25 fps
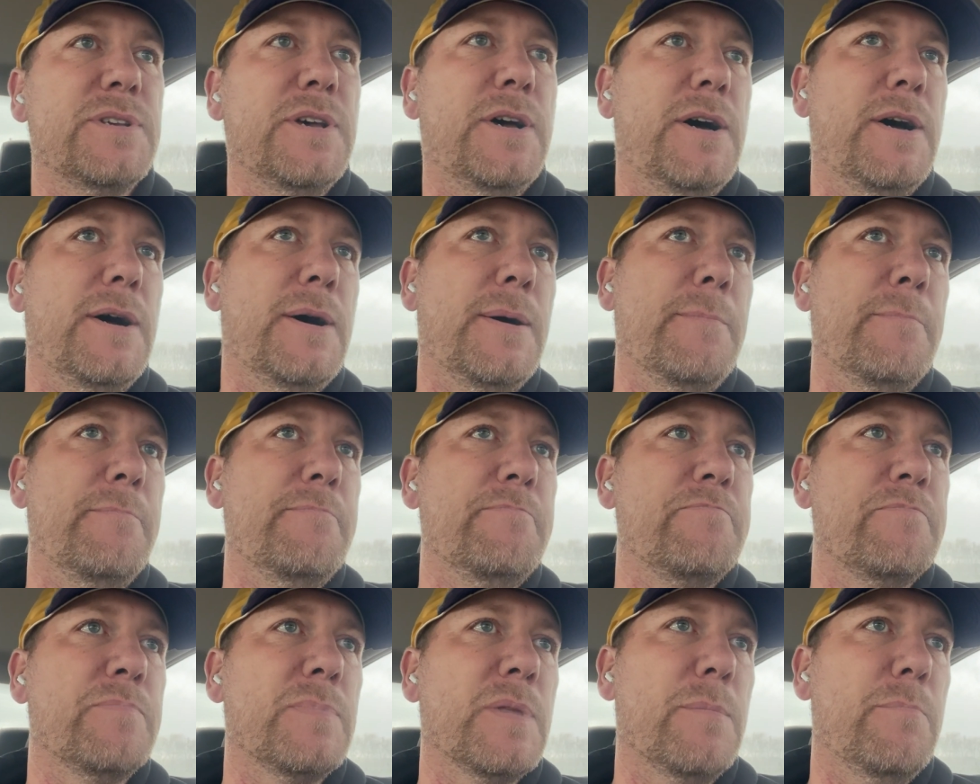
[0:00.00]

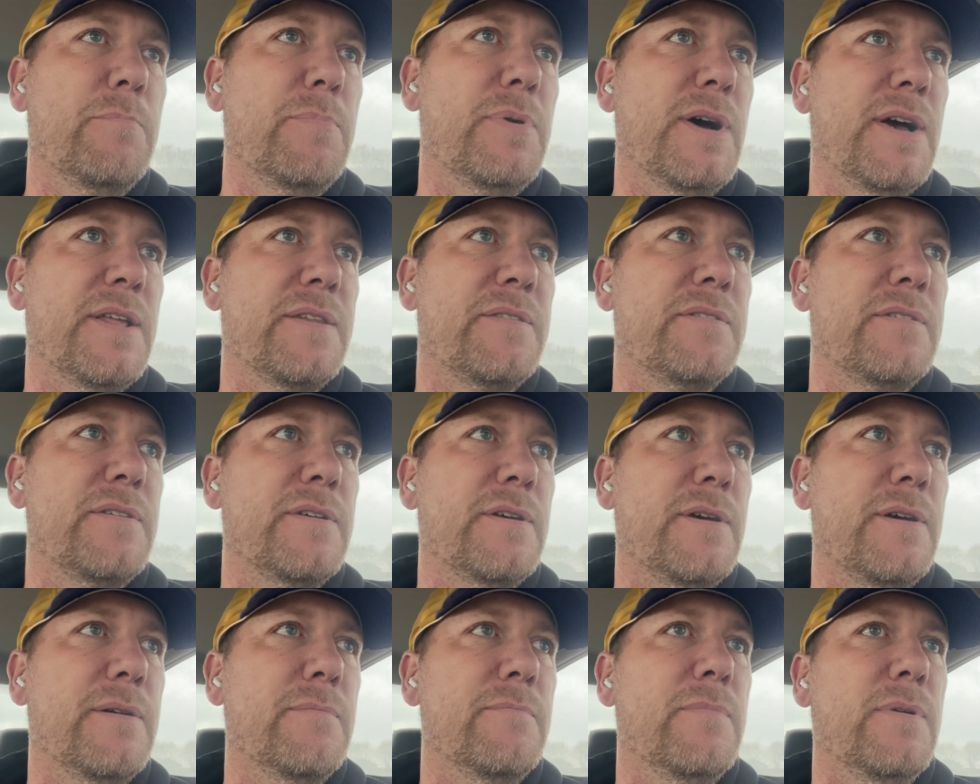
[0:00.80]
But
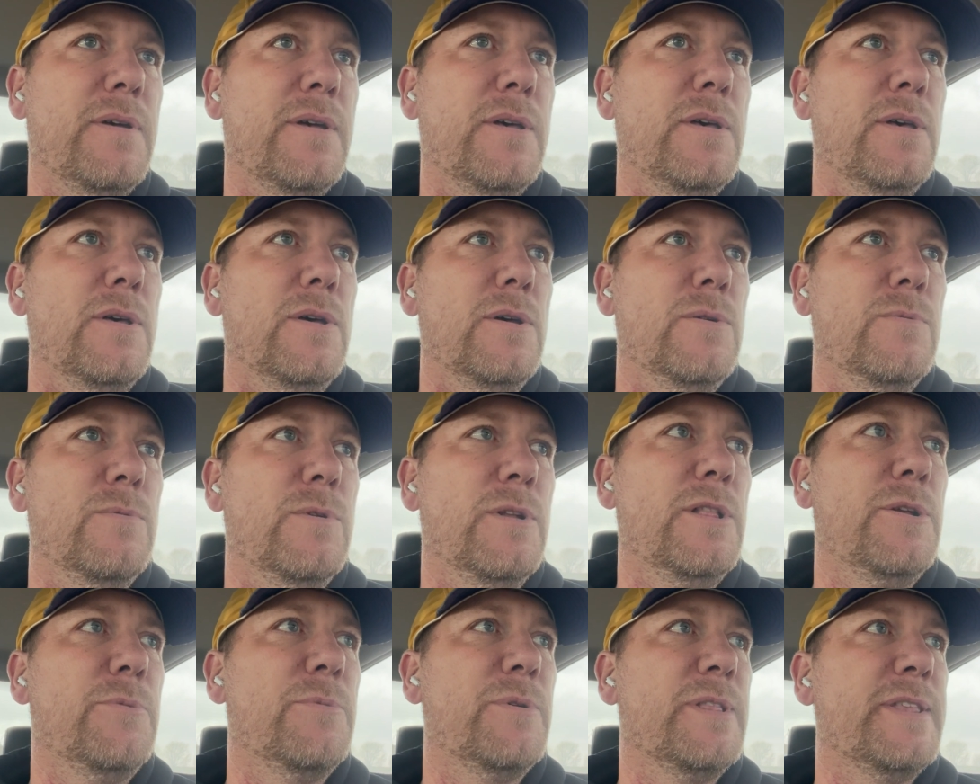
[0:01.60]

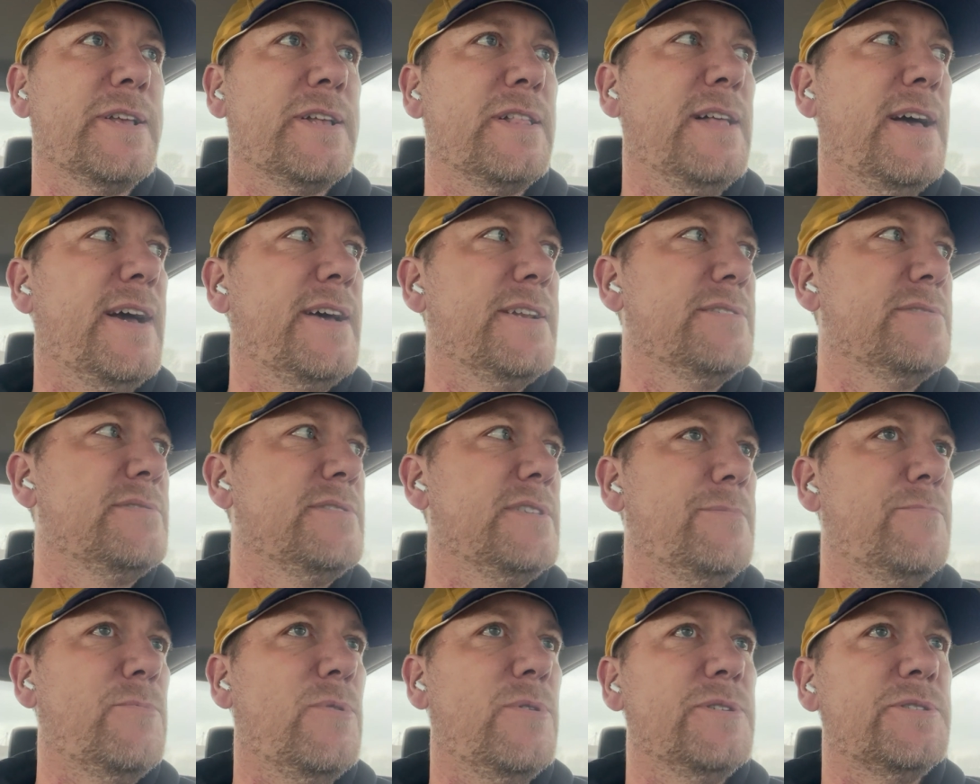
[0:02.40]
really glad to
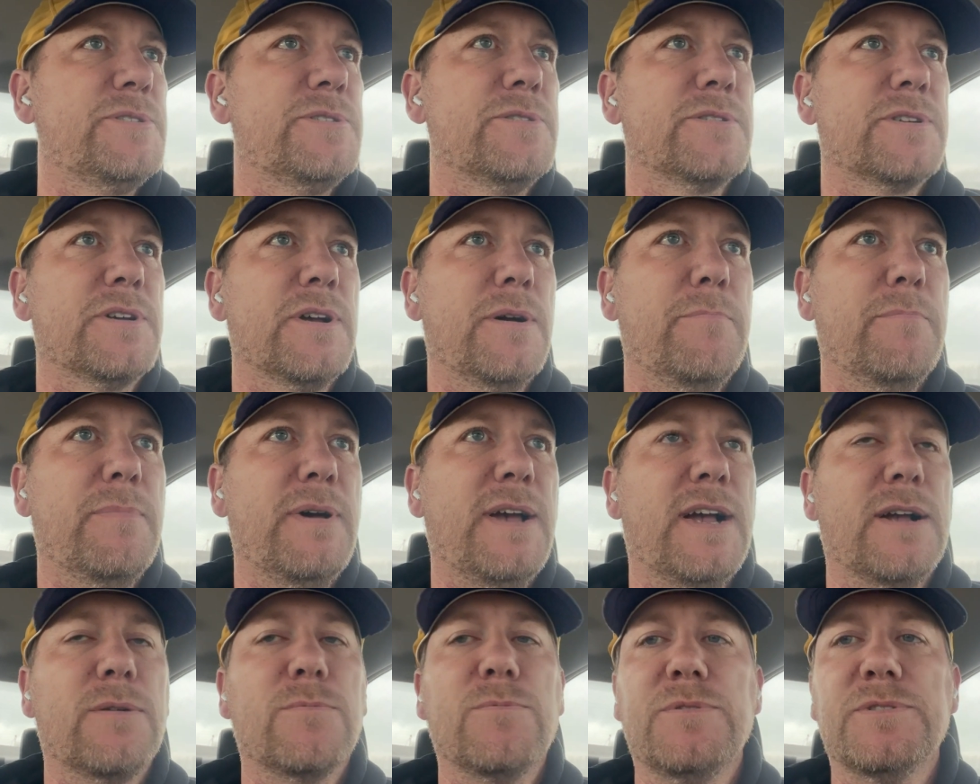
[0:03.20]
see moisture come
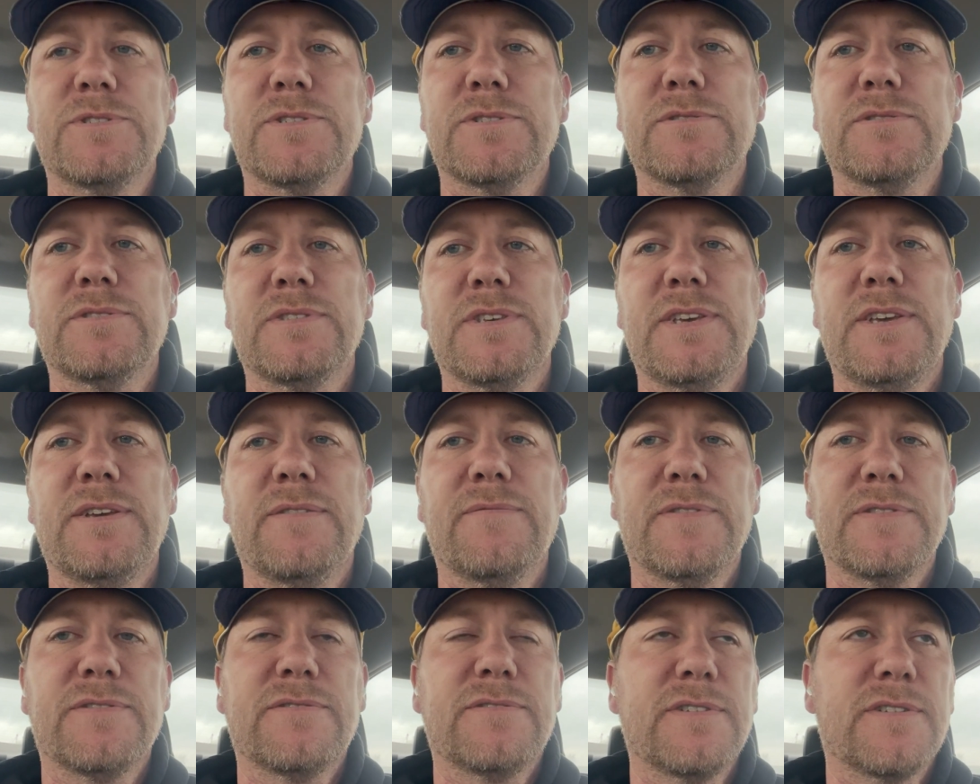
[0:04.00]
back. We'll just see
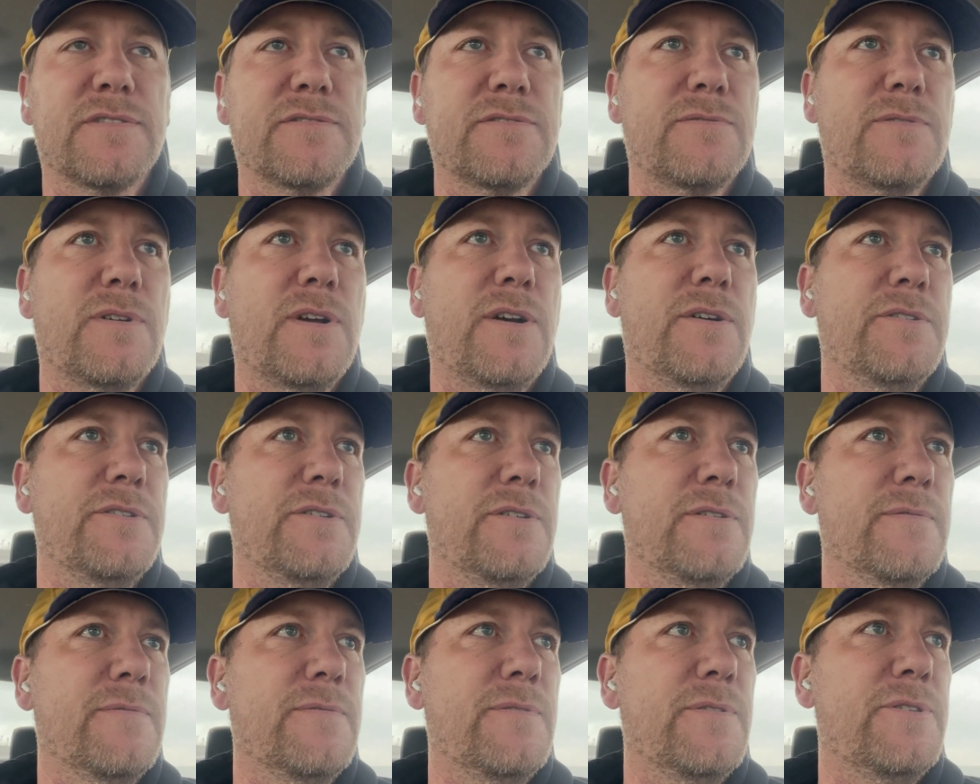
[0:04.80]
if it sticks
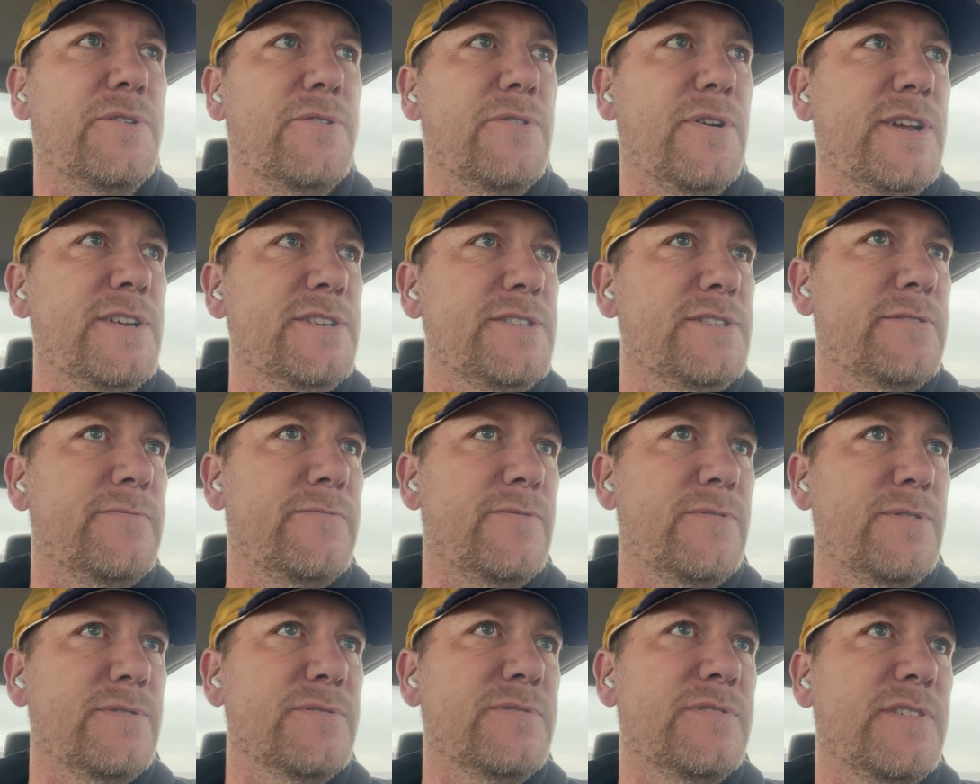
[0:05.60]
around here for the
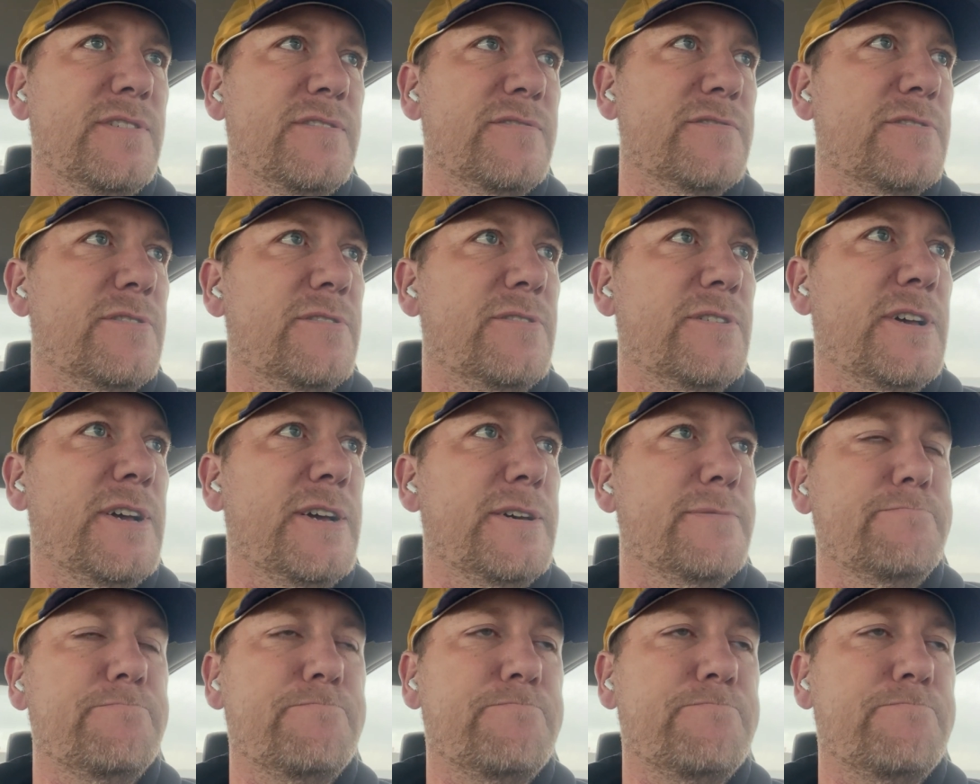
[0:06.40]
duration for the season or not.